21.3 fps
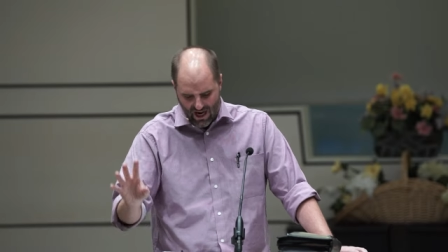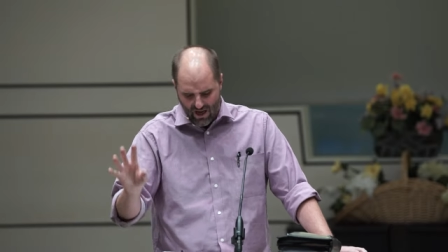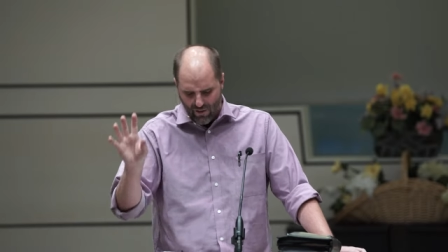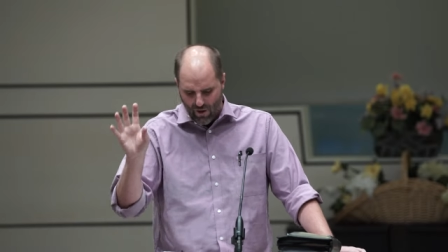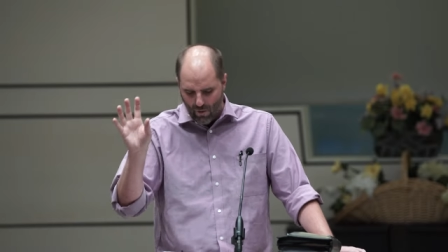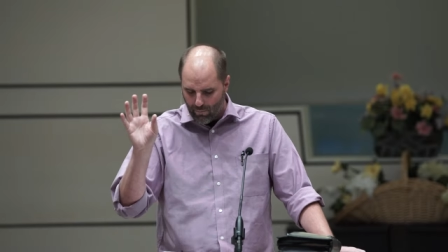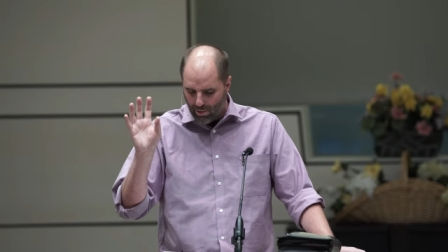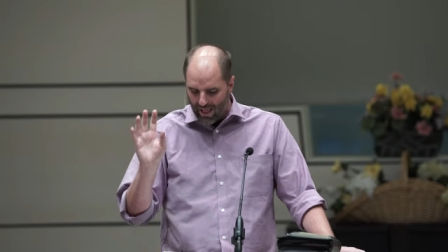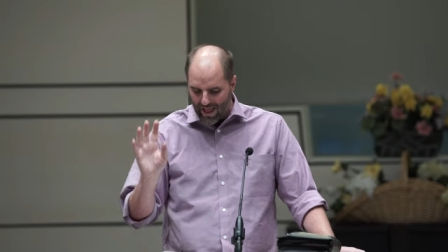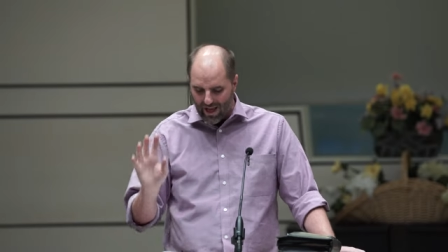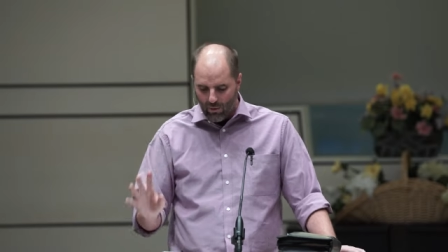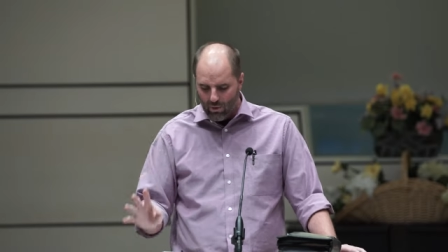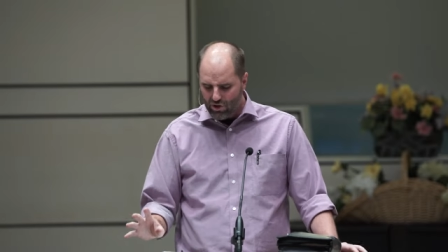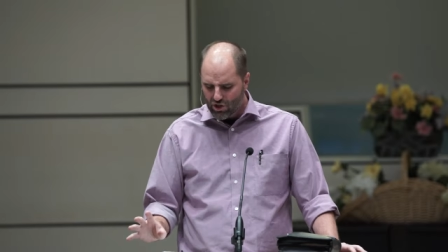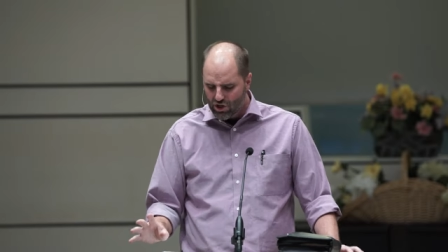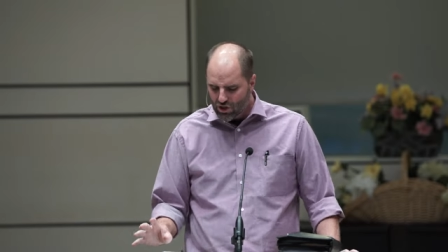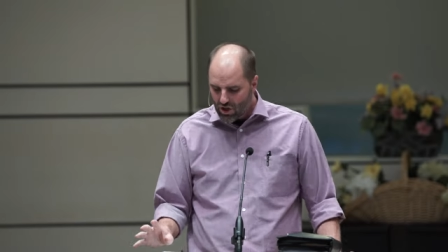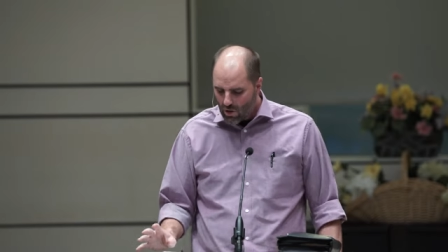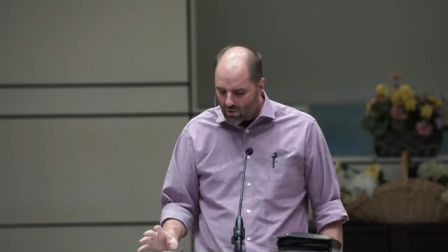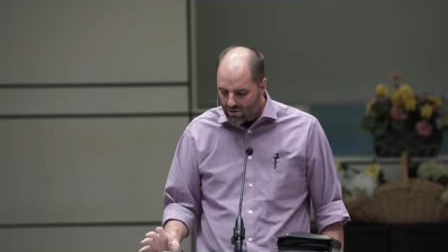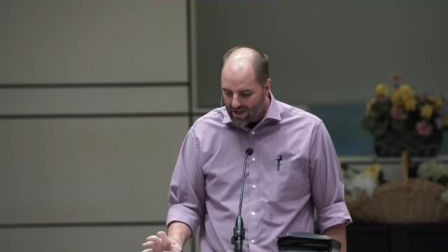The plague was
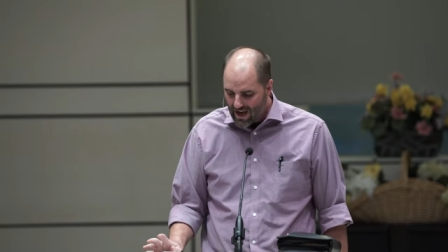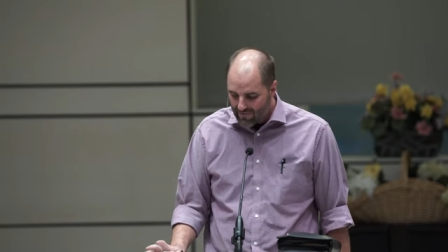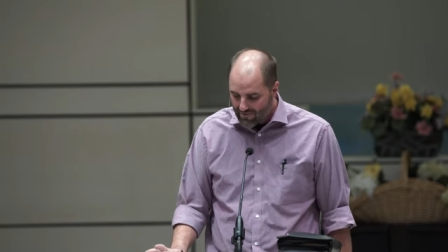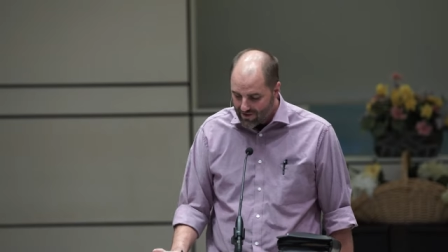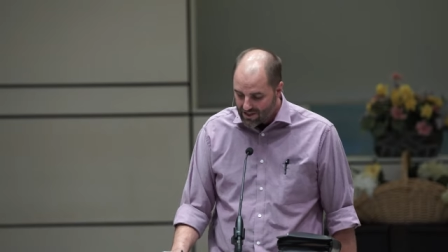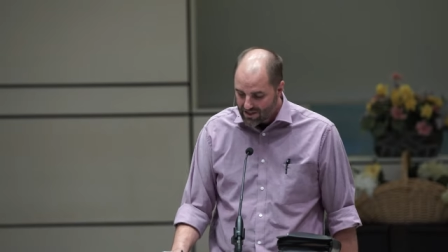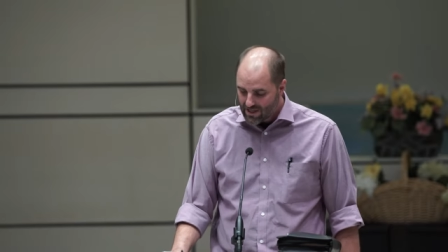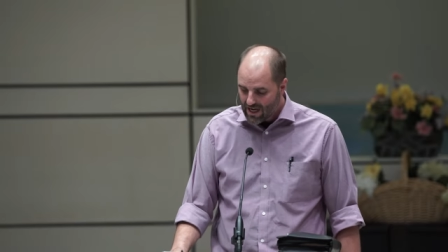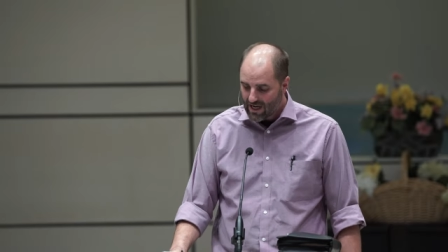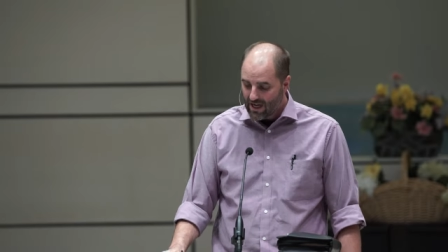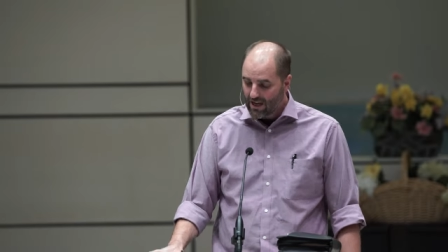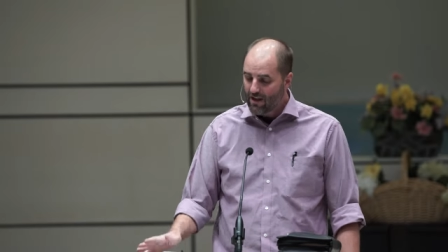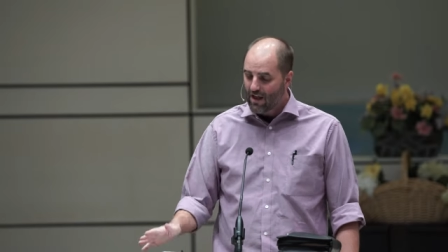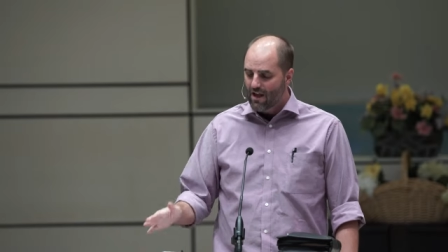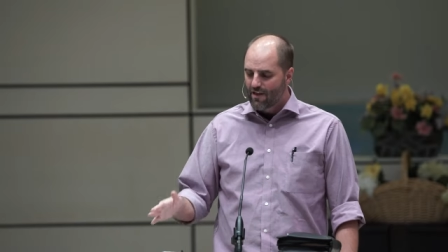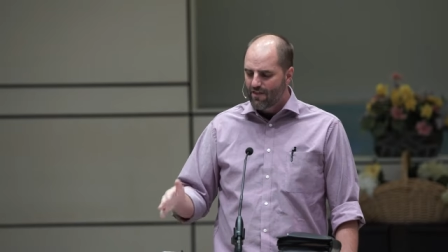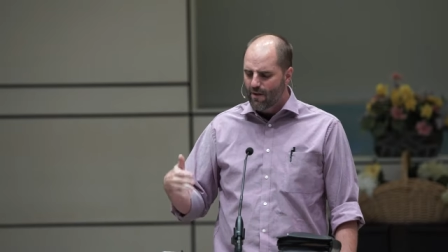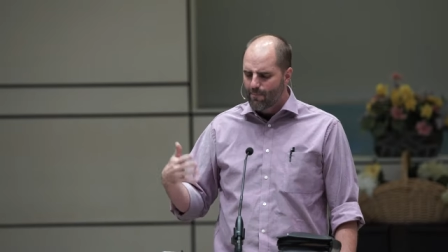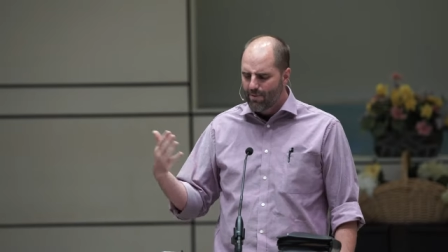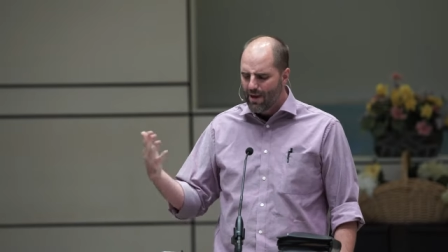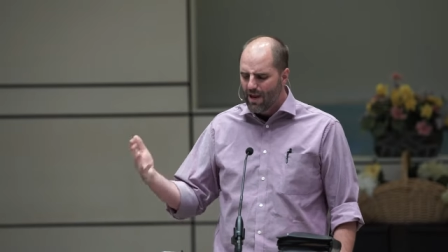so devastating
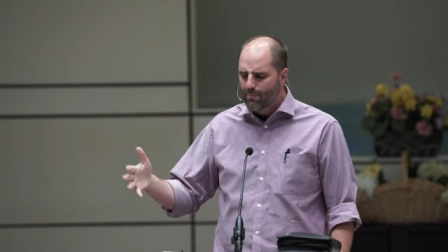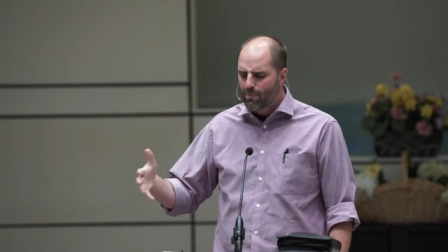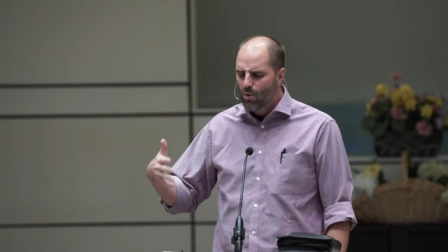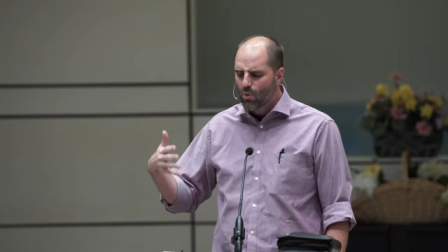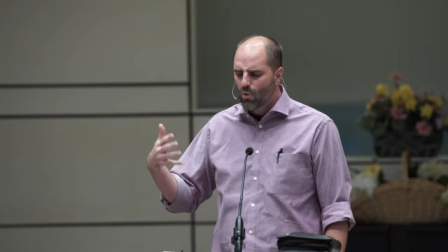that people